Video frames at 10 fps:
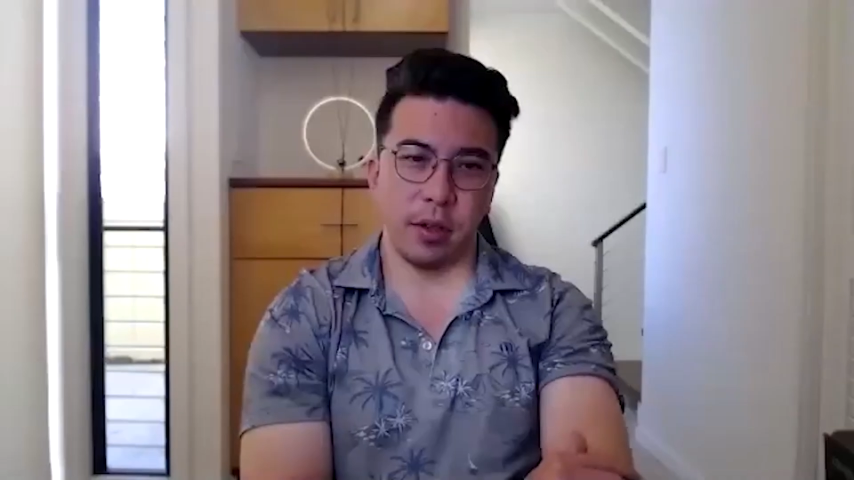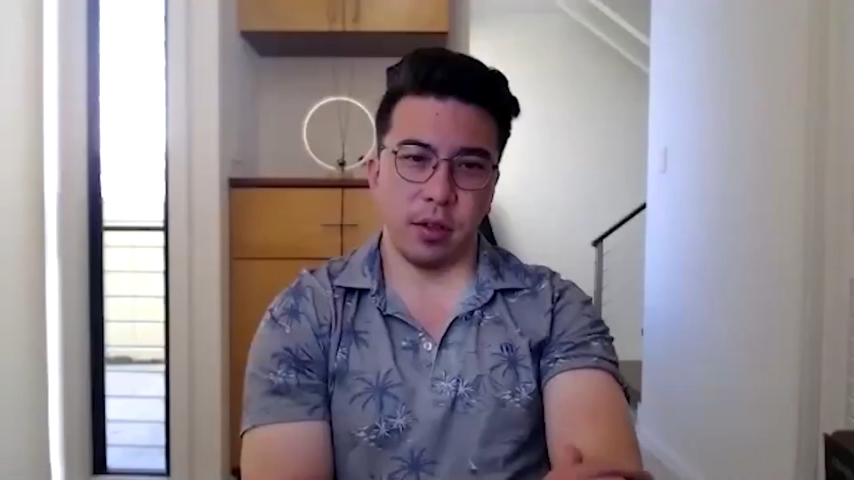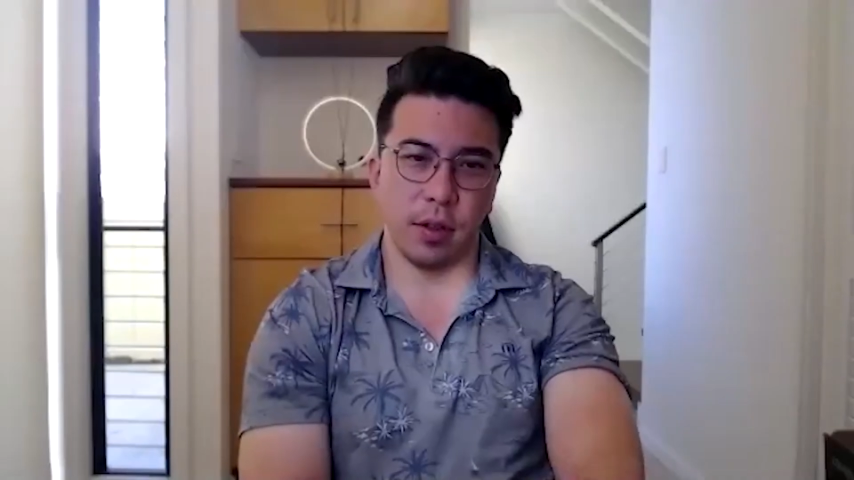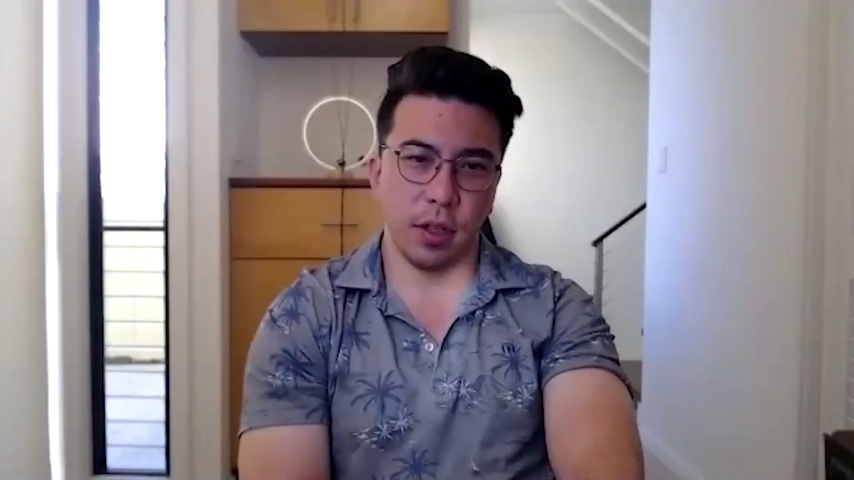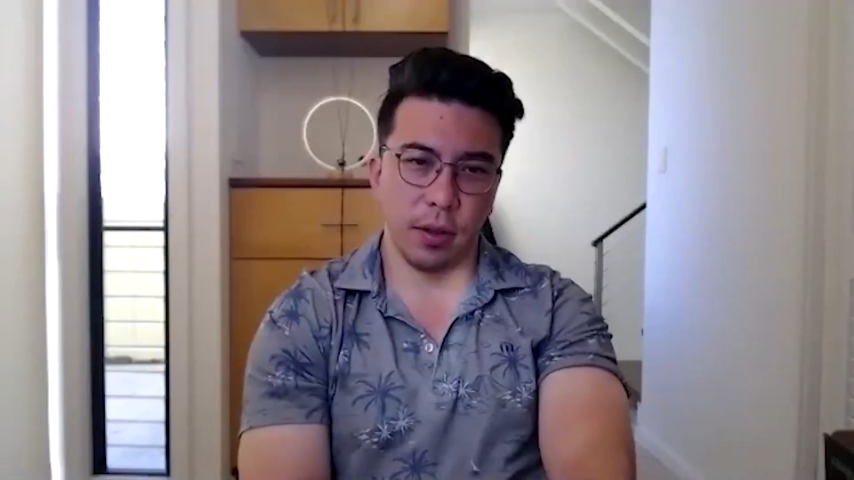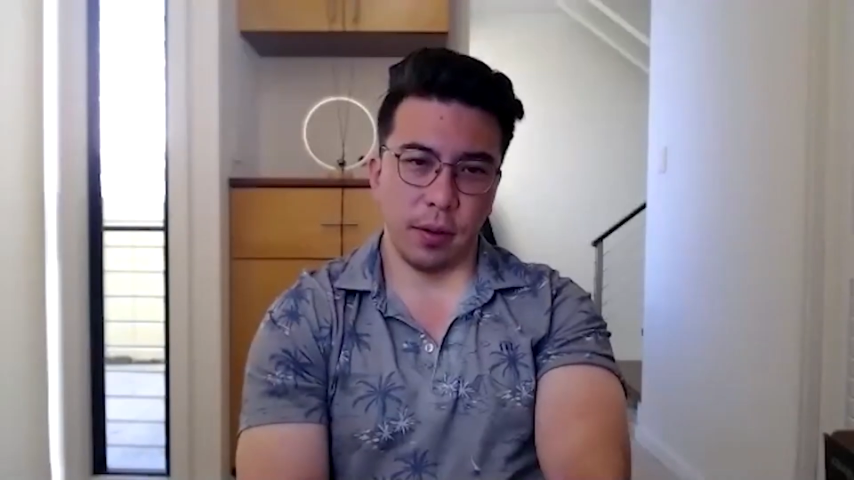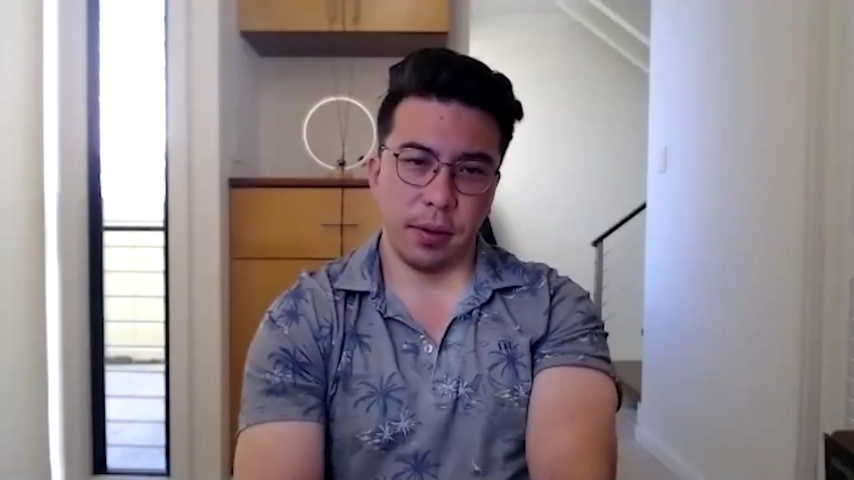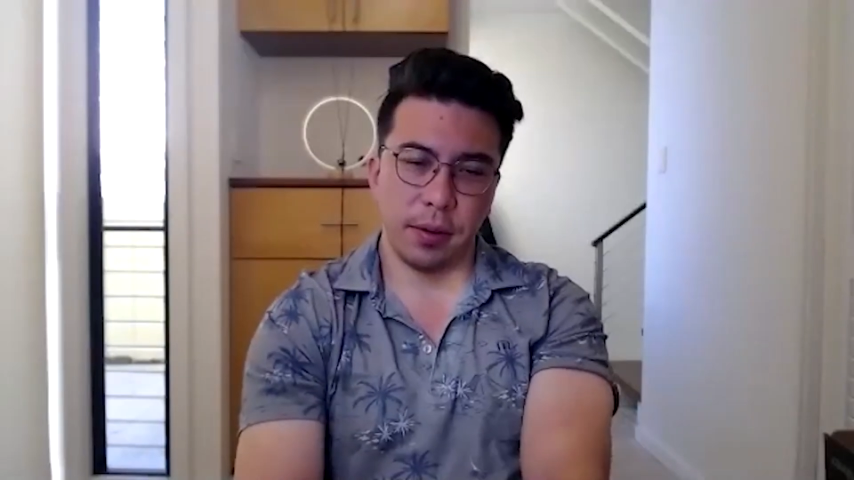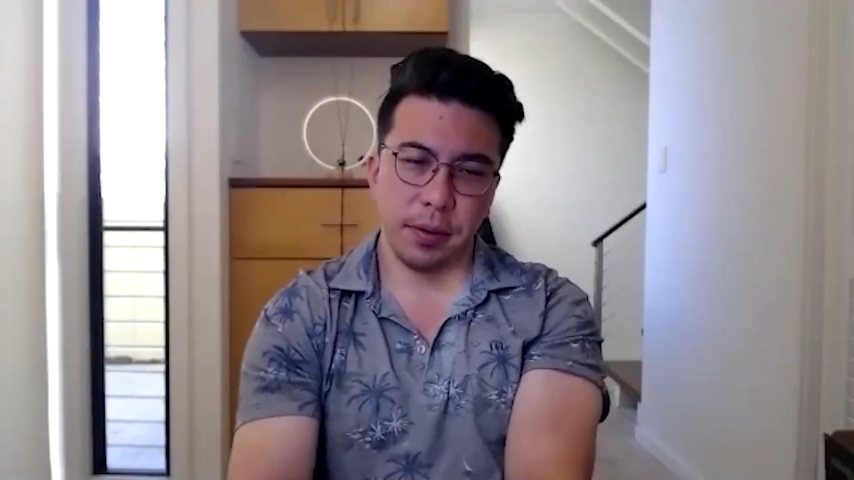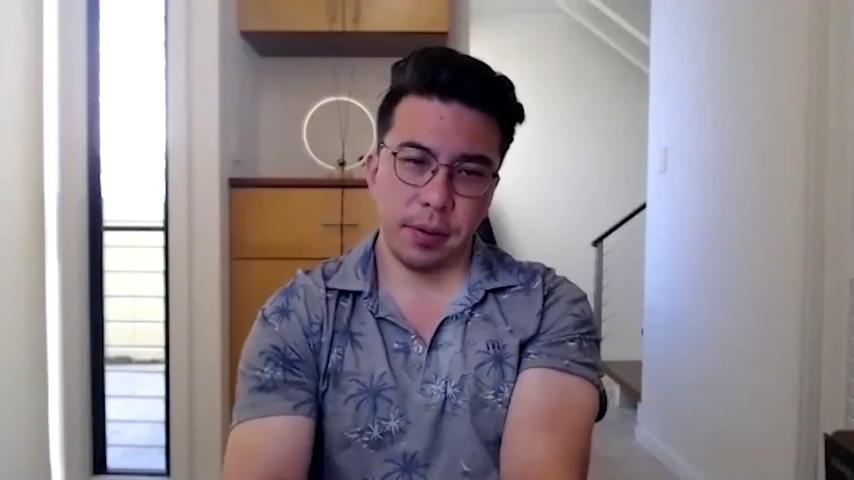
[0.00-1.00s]
you, Dhaval?
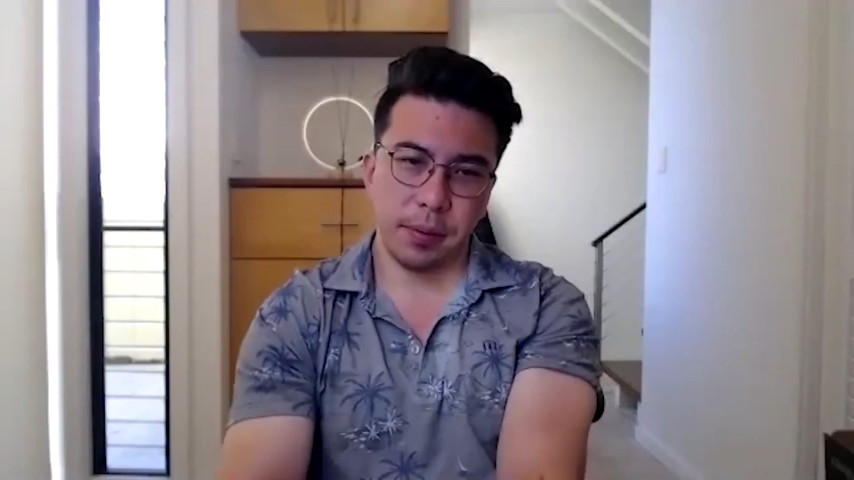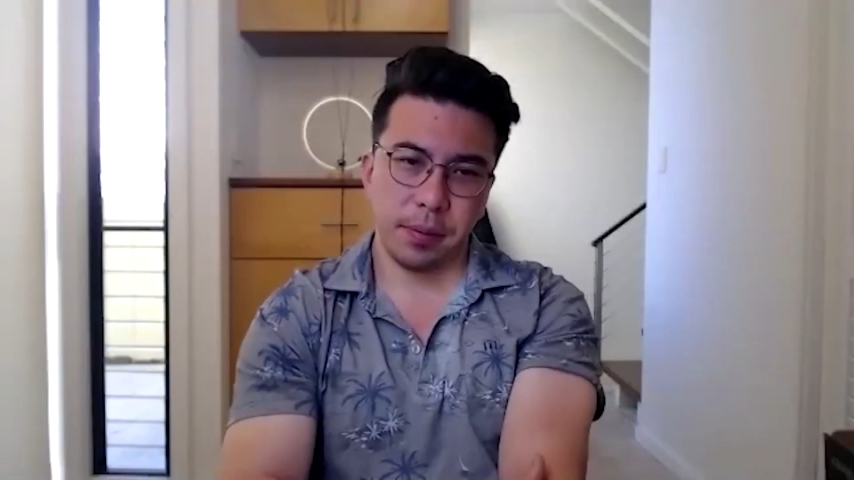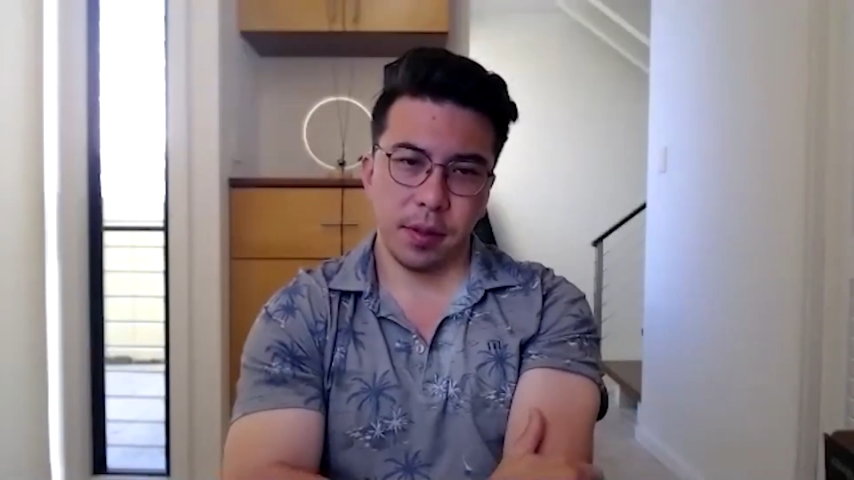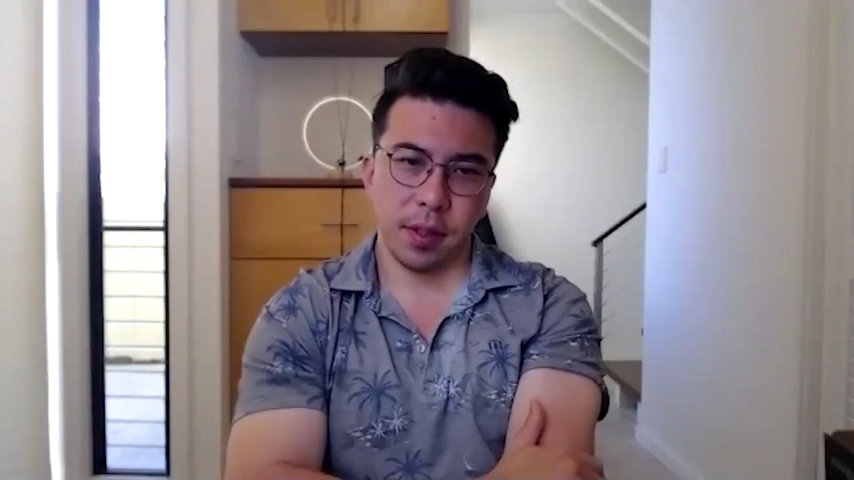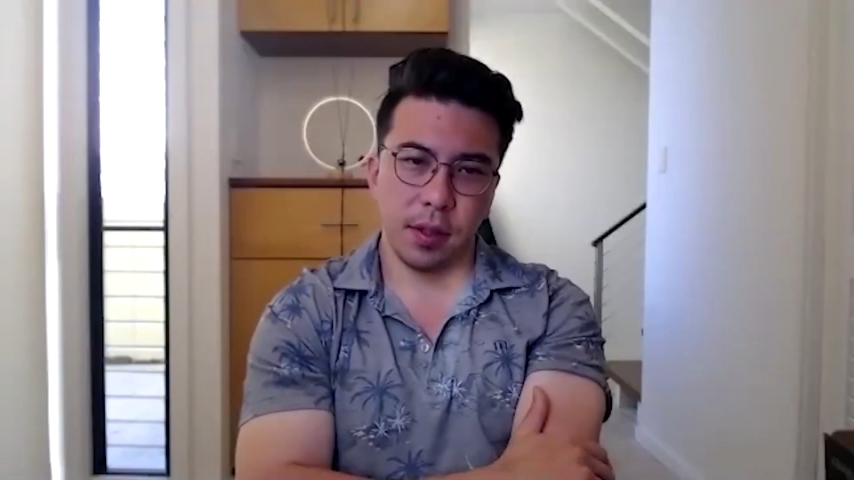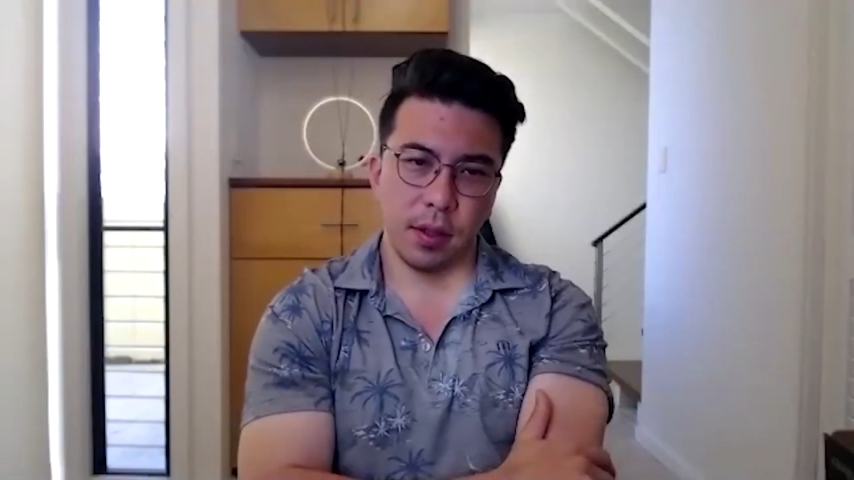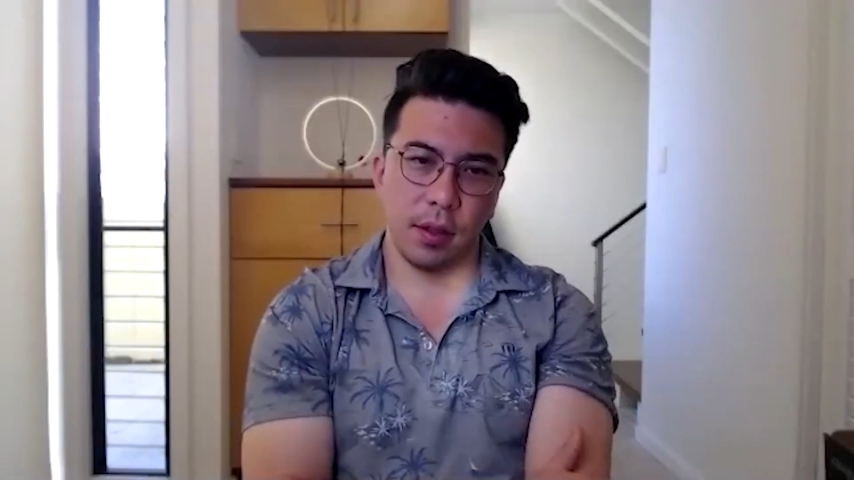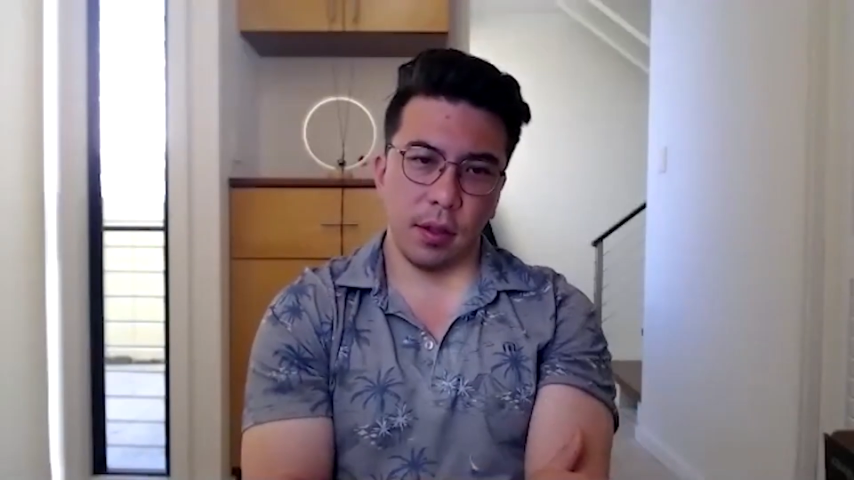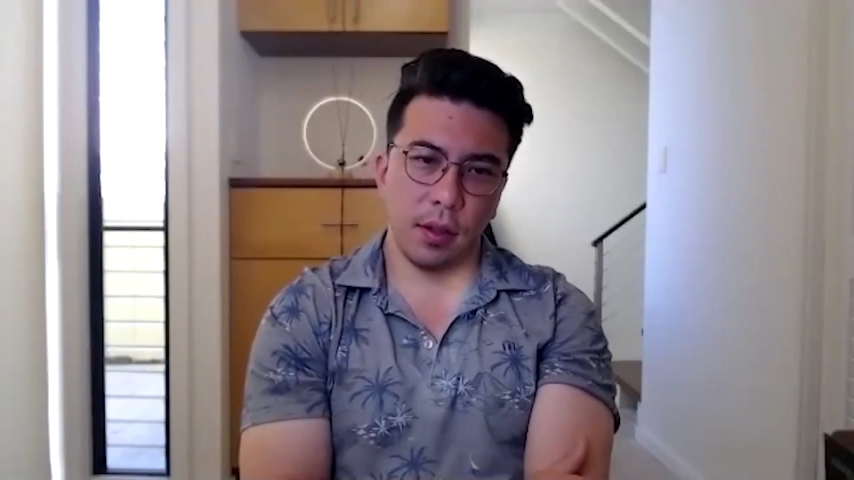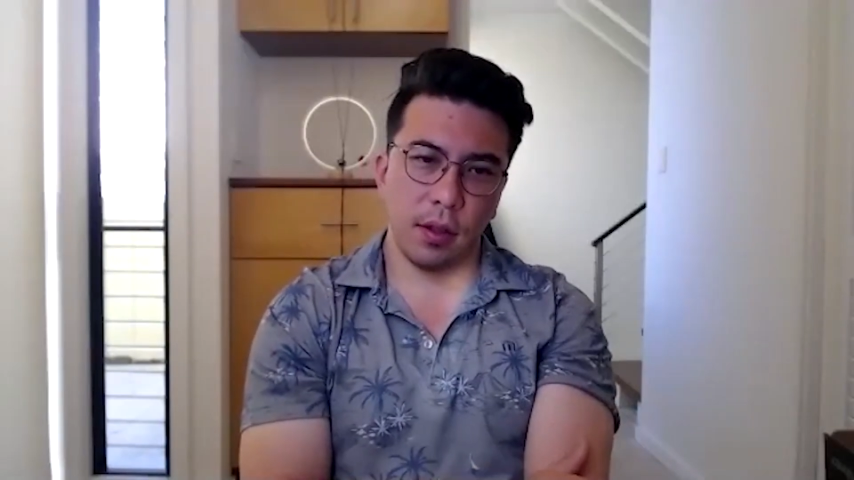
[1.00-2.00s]

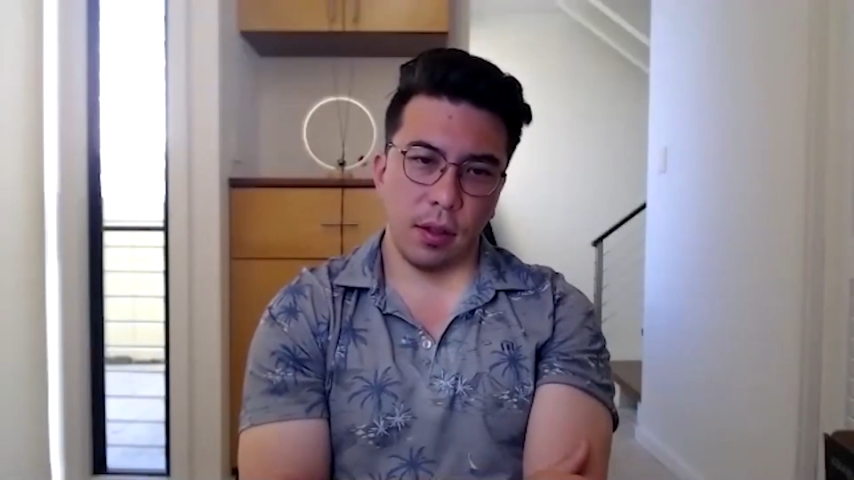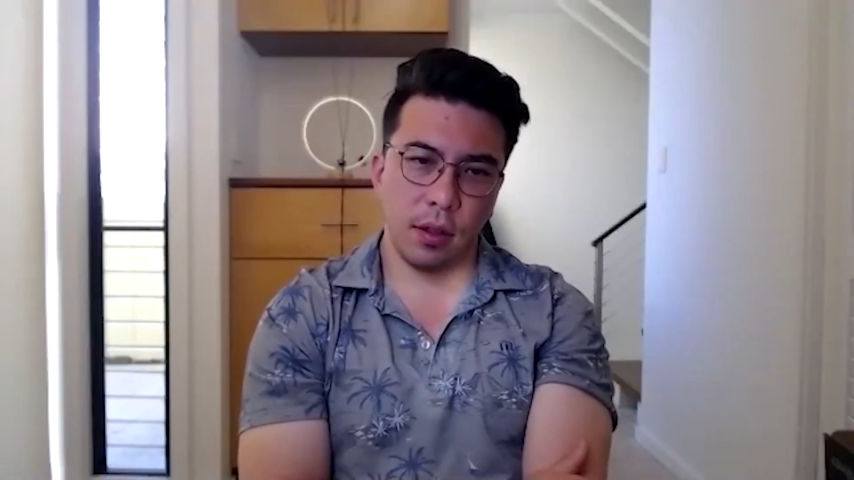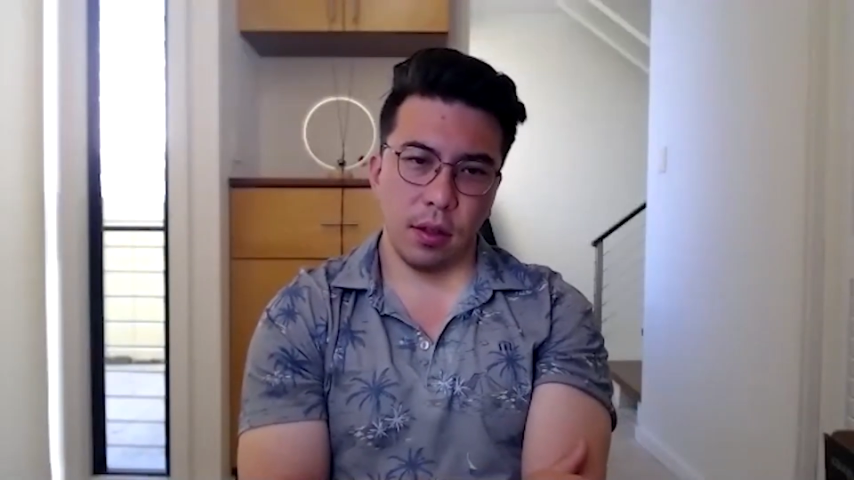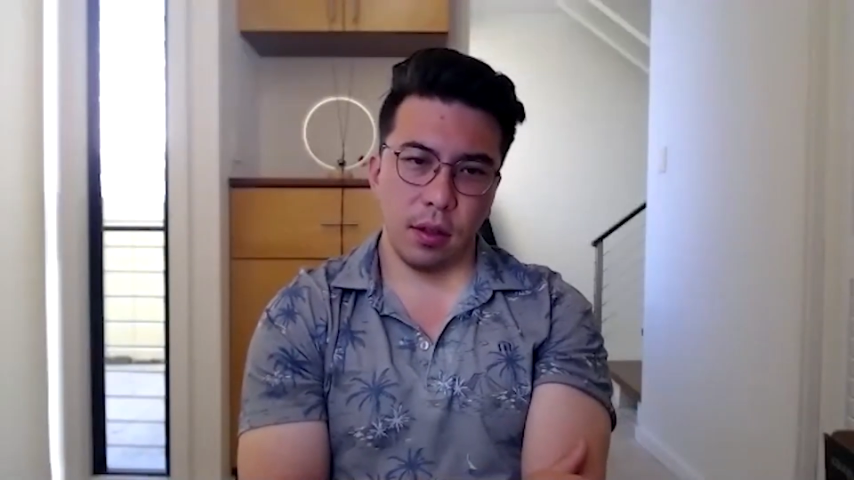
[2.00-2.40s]
Yeah. So